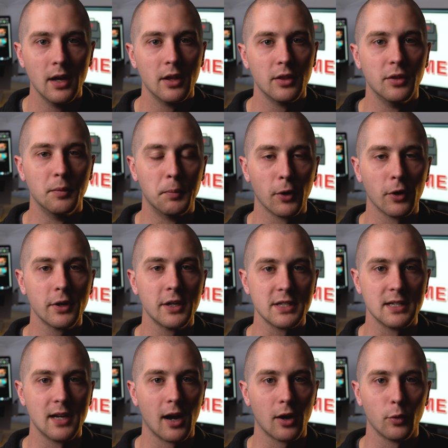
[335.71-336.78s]
The burn is
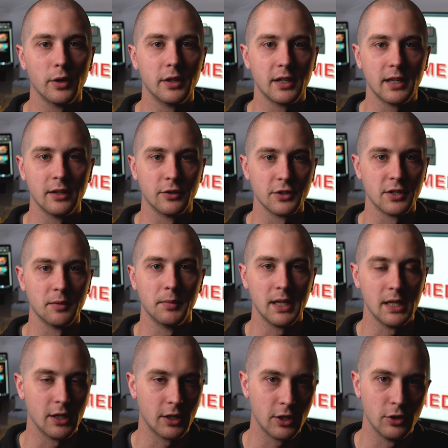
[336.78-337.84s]
not going to kill
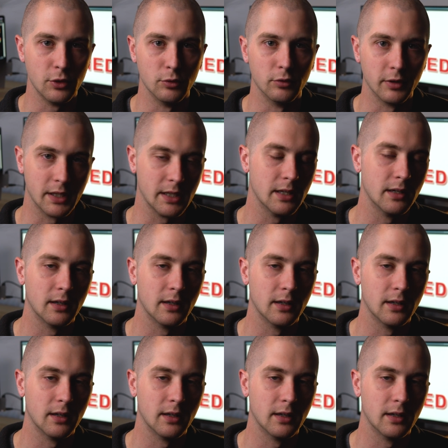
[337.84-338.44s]
somebody acutely.